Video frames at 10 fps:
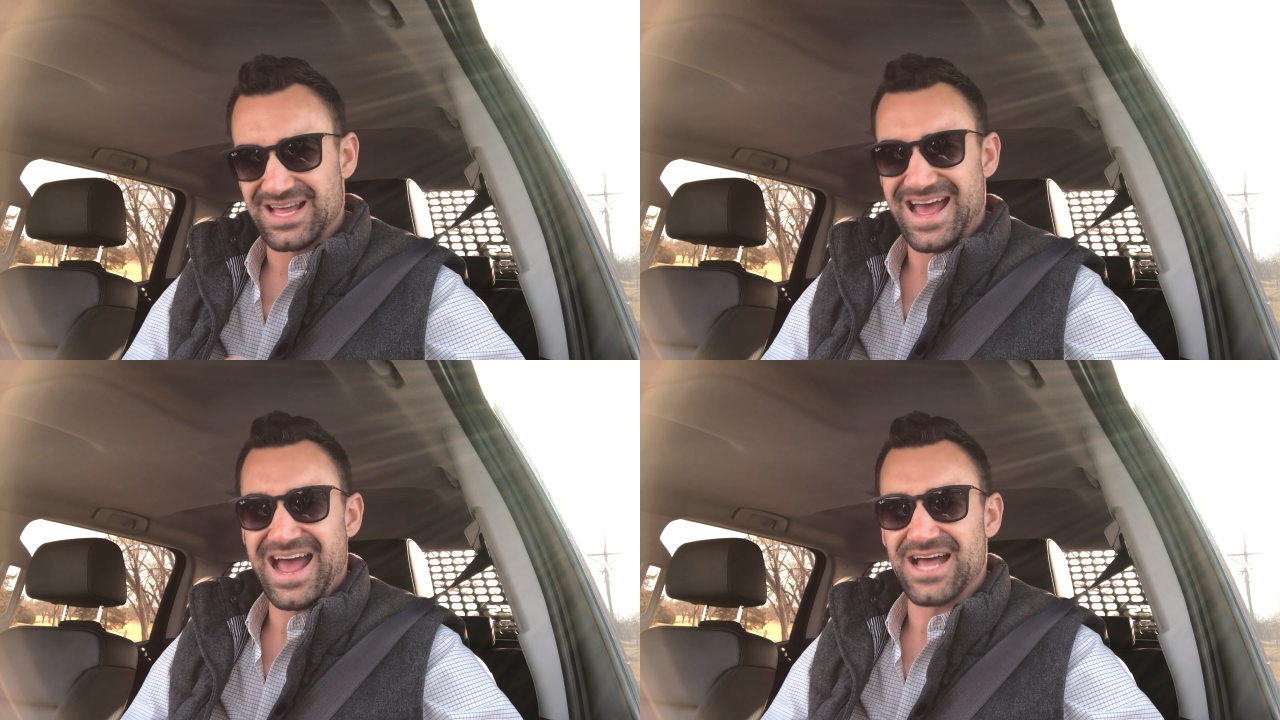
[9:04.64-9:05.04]

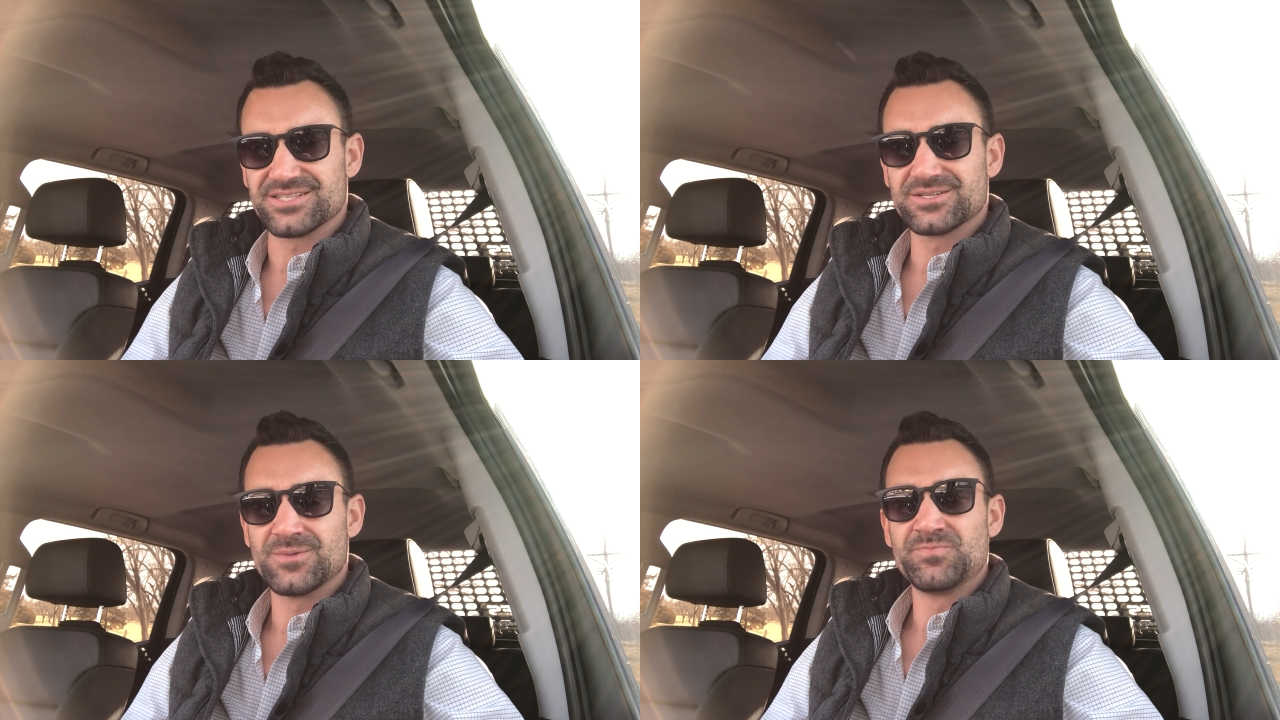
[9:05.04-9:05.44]
to
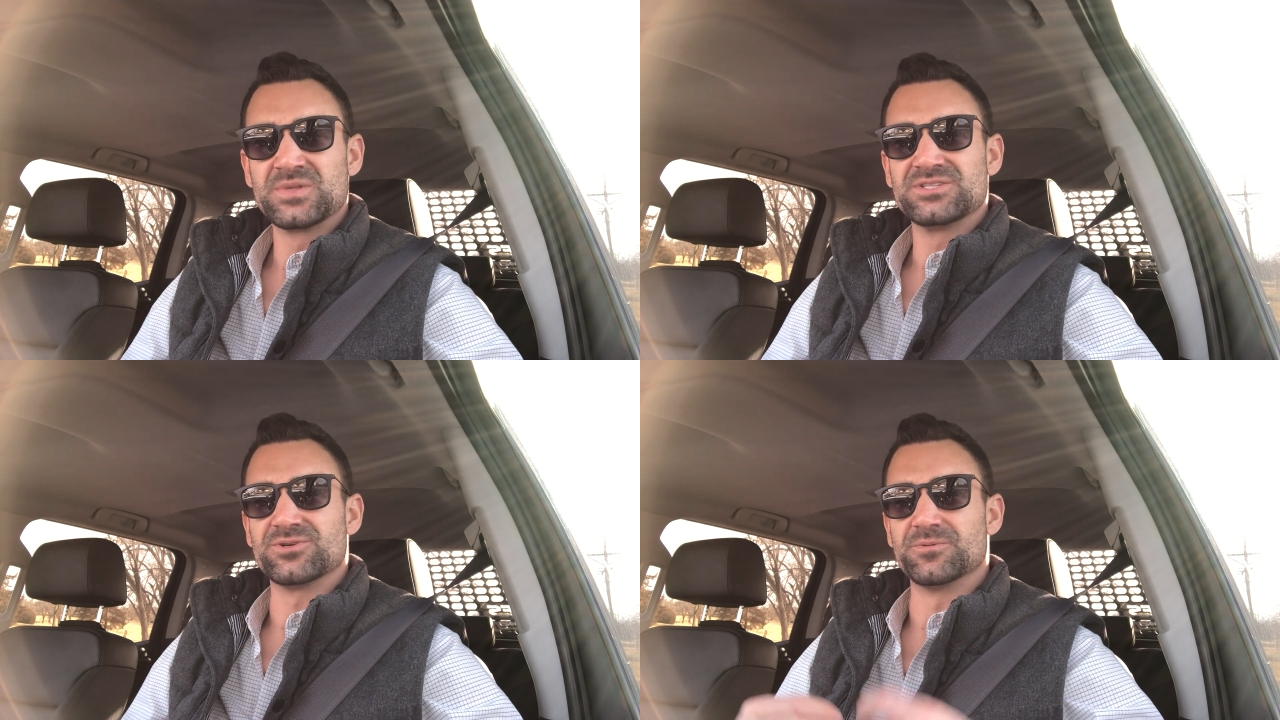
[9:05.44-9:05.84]
ask.
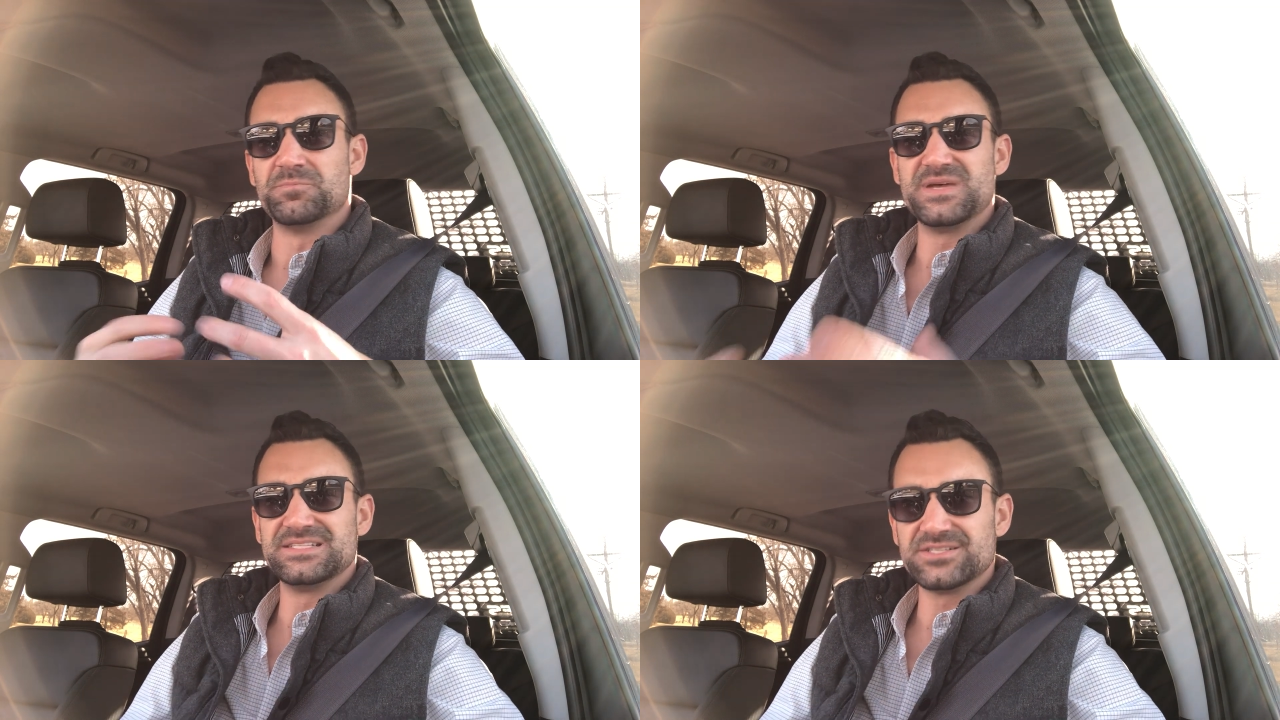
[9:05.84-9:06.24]
So to
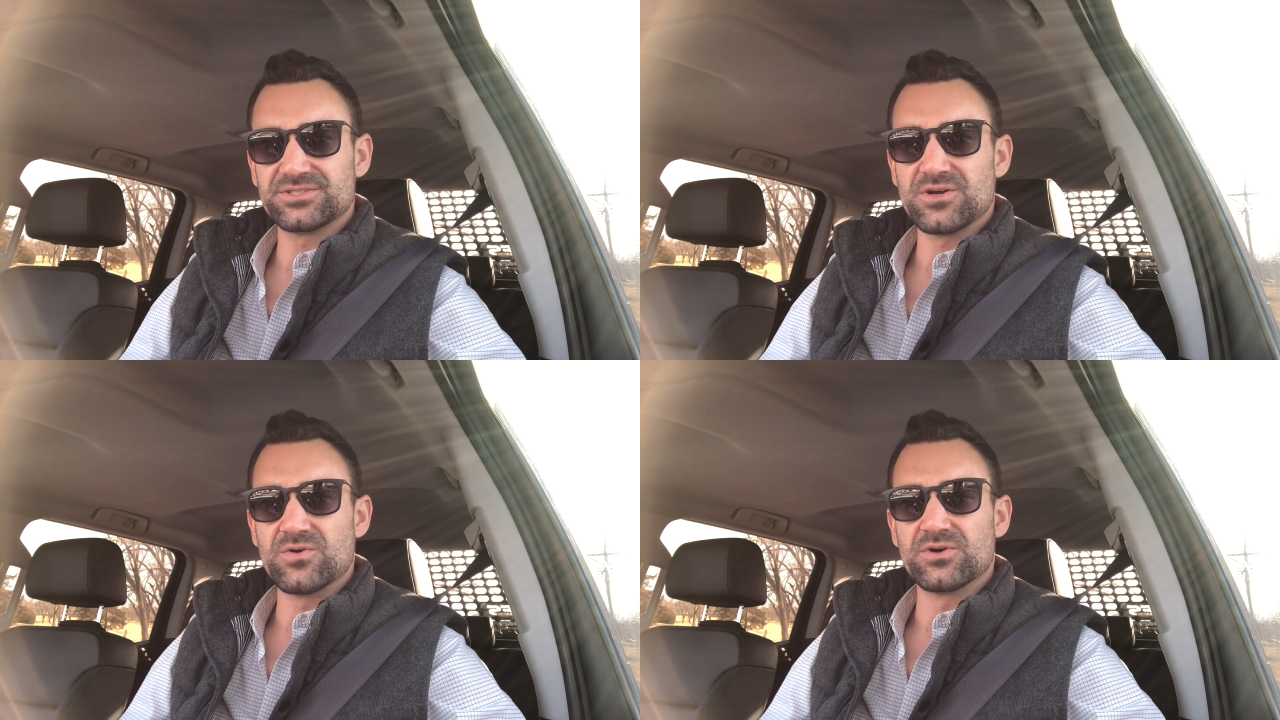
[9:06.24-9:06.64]

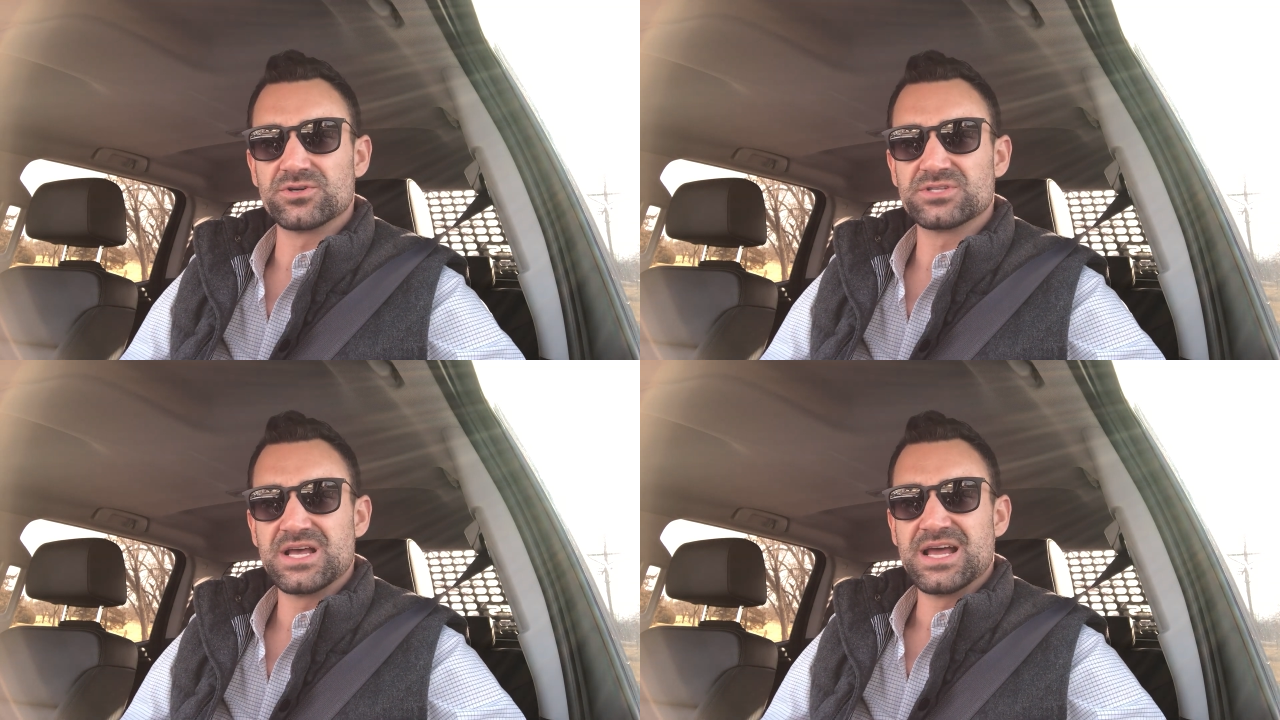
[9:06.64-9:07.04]
business
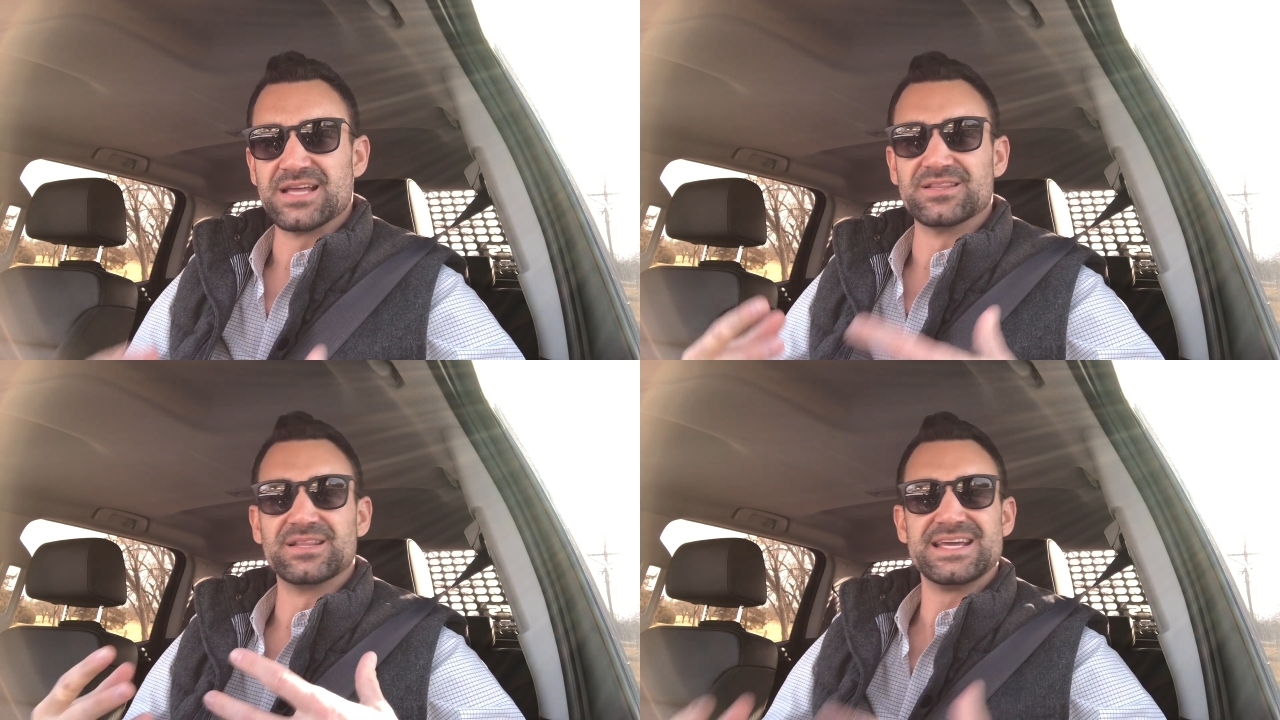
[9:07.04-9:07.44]
owners
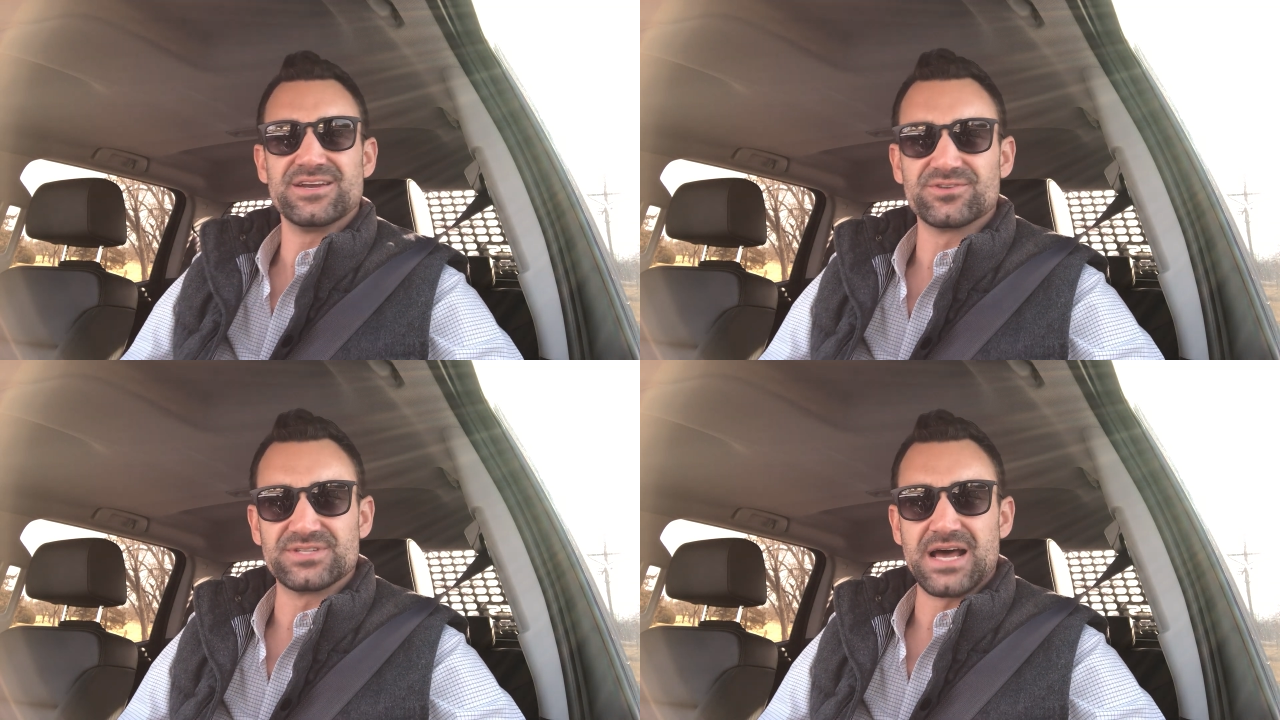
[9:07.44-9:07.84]
and
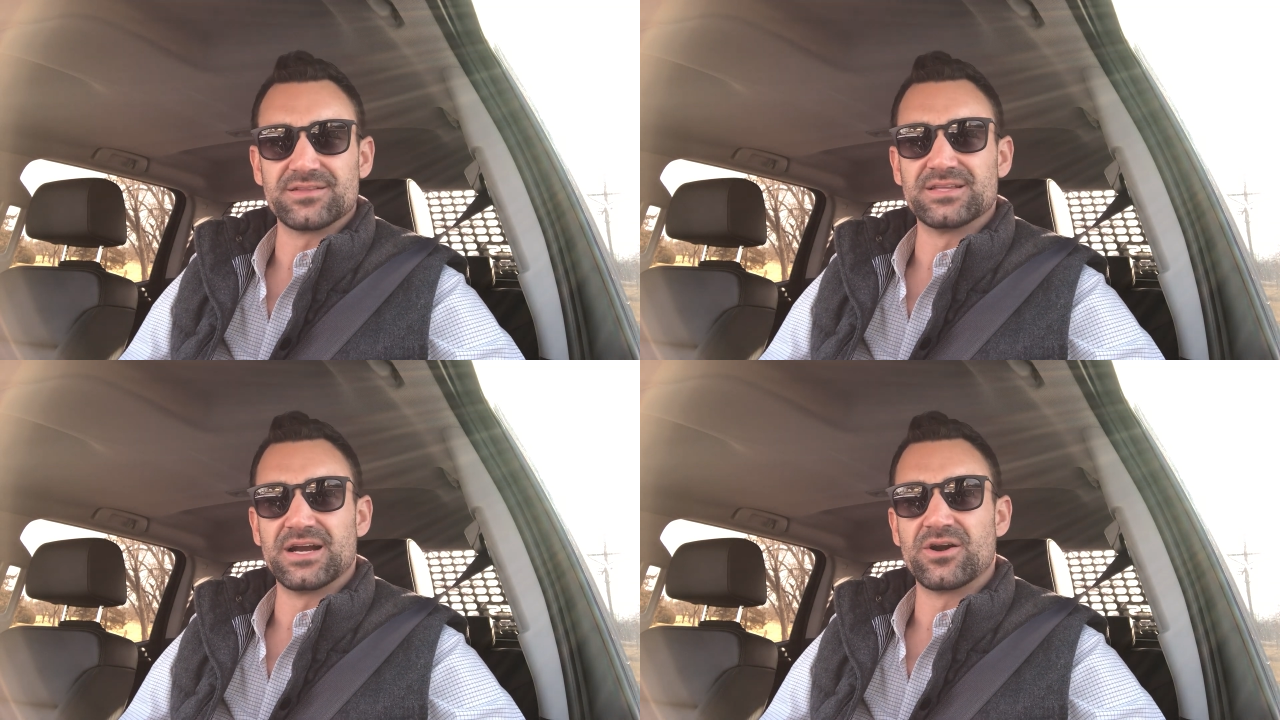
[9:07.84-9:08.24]
leaders
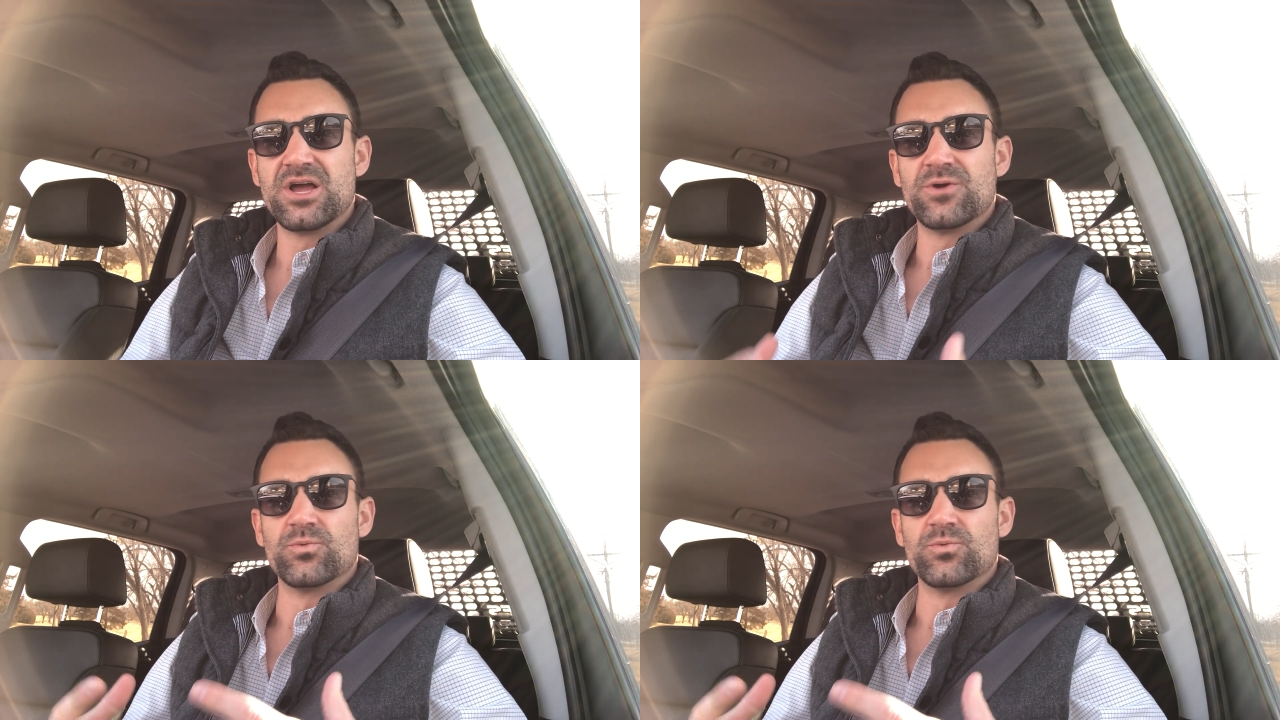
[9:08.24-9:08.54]
out there,